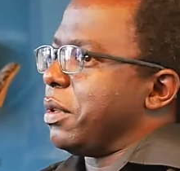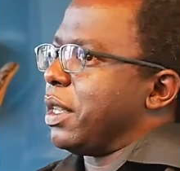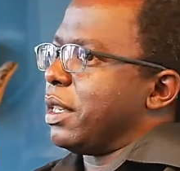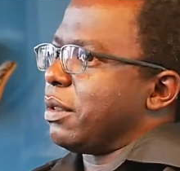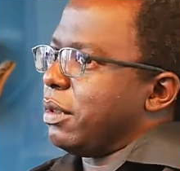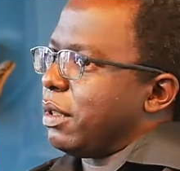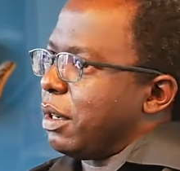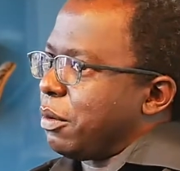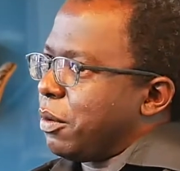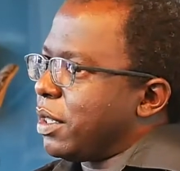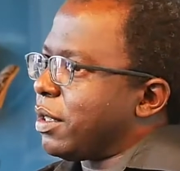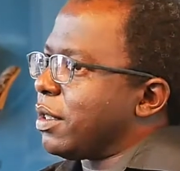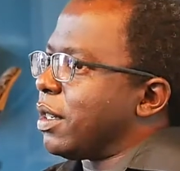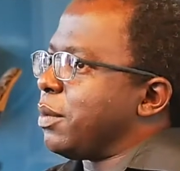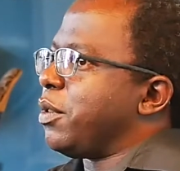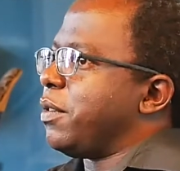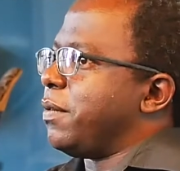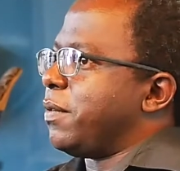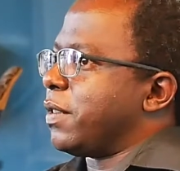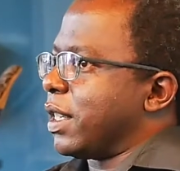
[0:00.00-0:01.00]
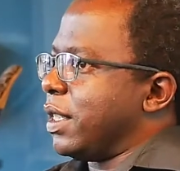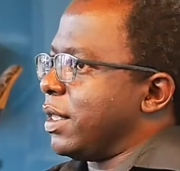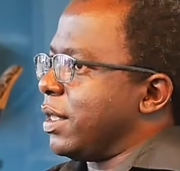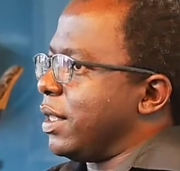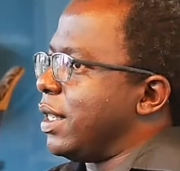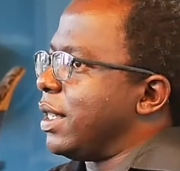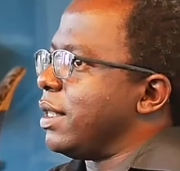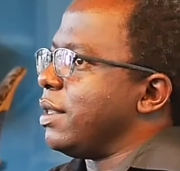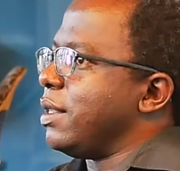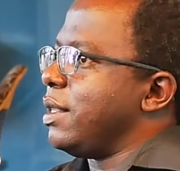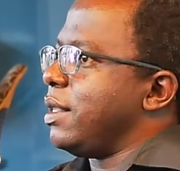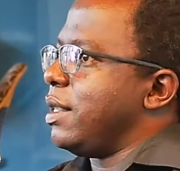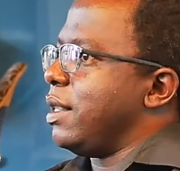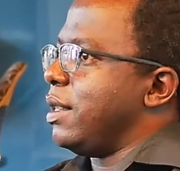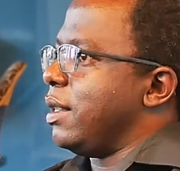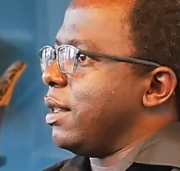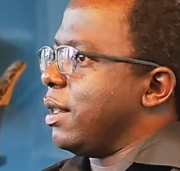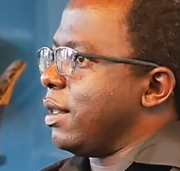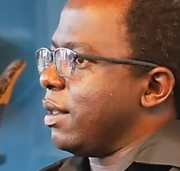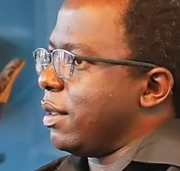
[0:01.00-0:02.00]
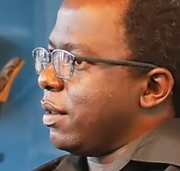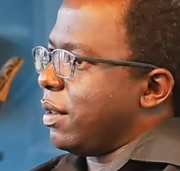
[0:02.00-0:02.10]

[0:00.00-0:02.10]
know that there are quite a number of residency